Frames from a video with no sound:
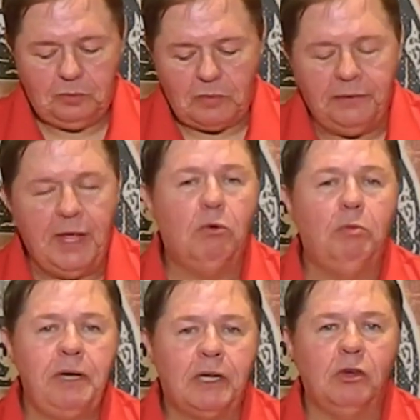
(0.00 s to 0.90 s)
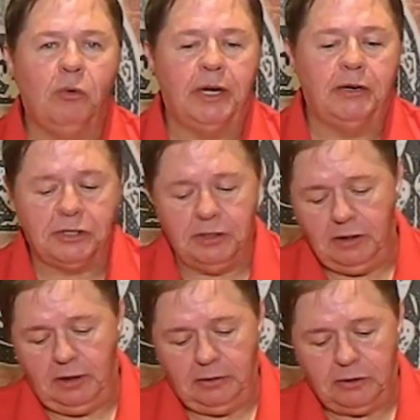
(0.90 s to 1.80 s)
They will pick the winners and
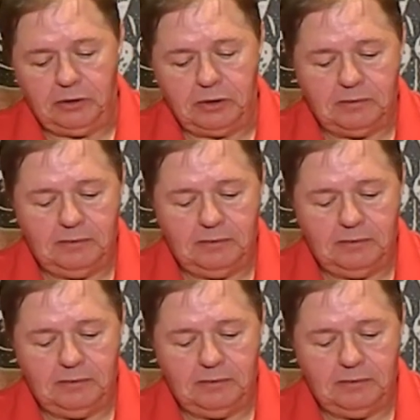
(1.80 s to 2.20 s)
the losers.